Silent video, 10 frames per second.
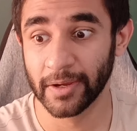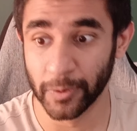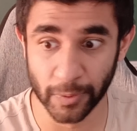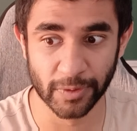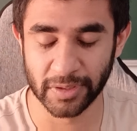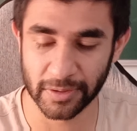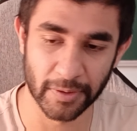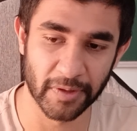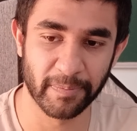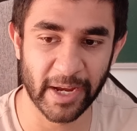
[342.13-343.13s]
whose
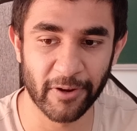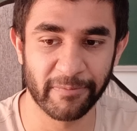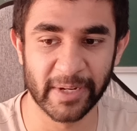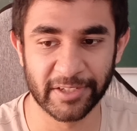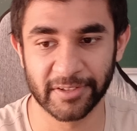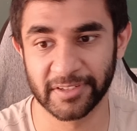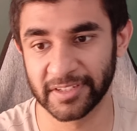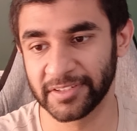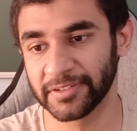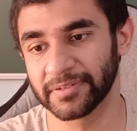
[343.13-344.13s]
sort of payoff
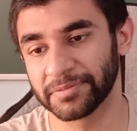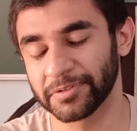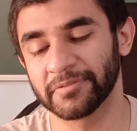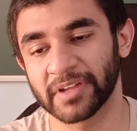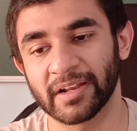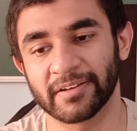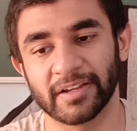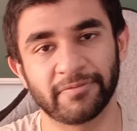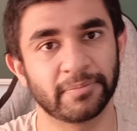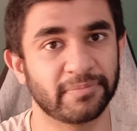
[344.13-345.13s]
matrices you sort of
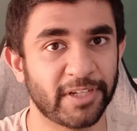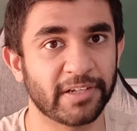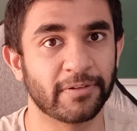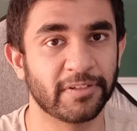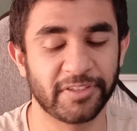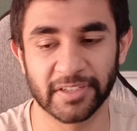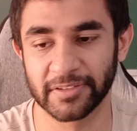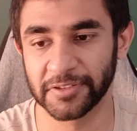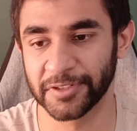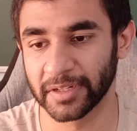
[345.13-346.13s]
calculate from psychology and
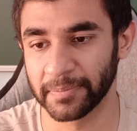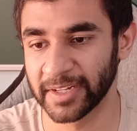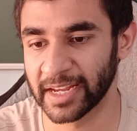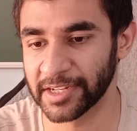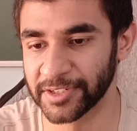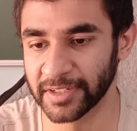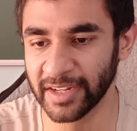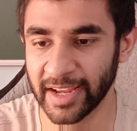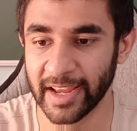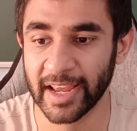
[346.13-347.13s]
social
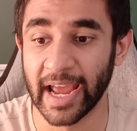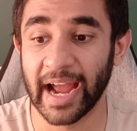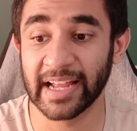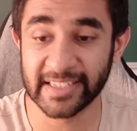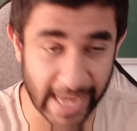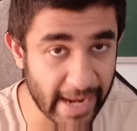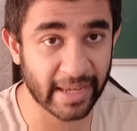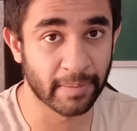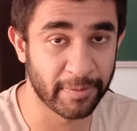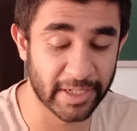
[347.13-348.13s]
communication. And
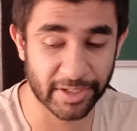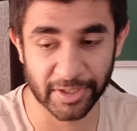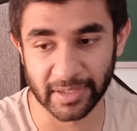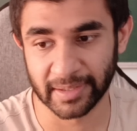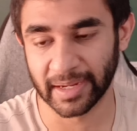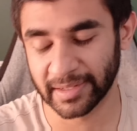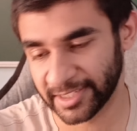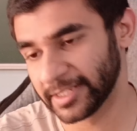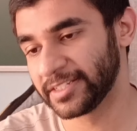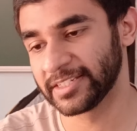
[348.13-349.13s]
scaling and prediction.
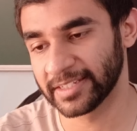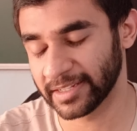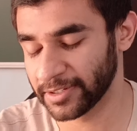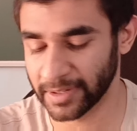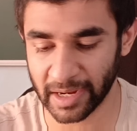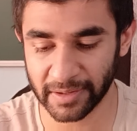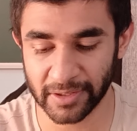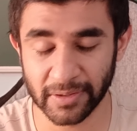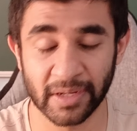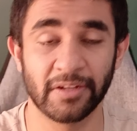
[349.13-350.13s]
How
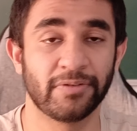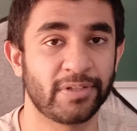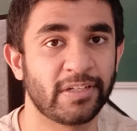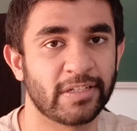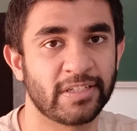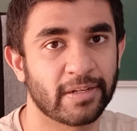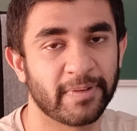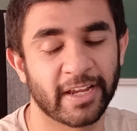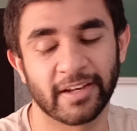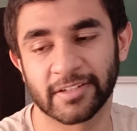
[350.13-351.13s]
you can use statistical
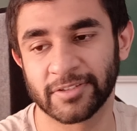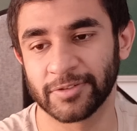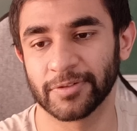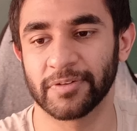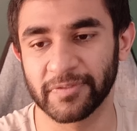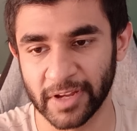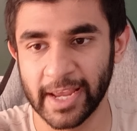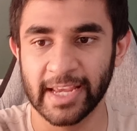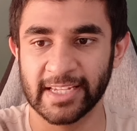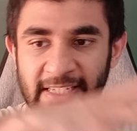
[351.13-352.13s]
mechanics to sort of
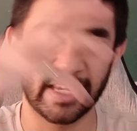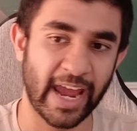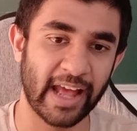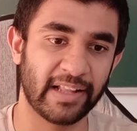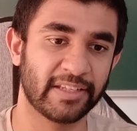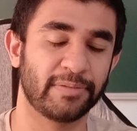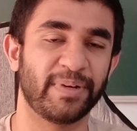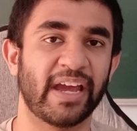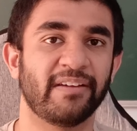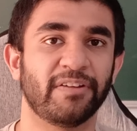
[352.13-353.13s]
scale this
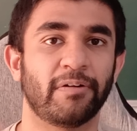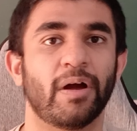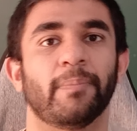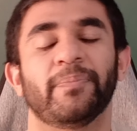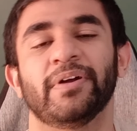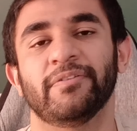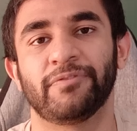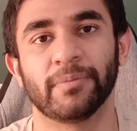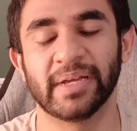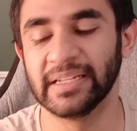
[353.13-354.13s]
behavior up
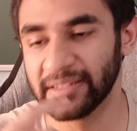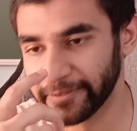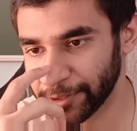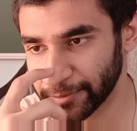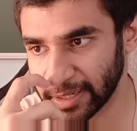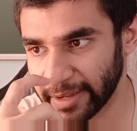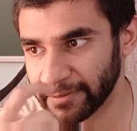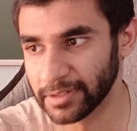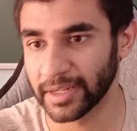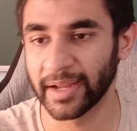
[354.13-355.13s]
from individual
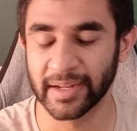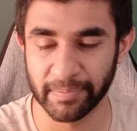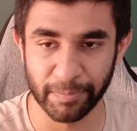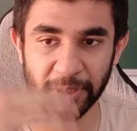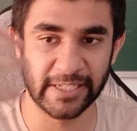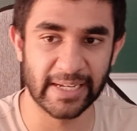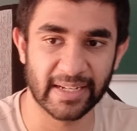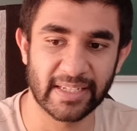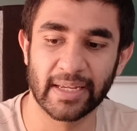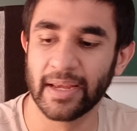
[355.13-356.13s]
level and
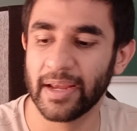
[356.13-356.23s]
predict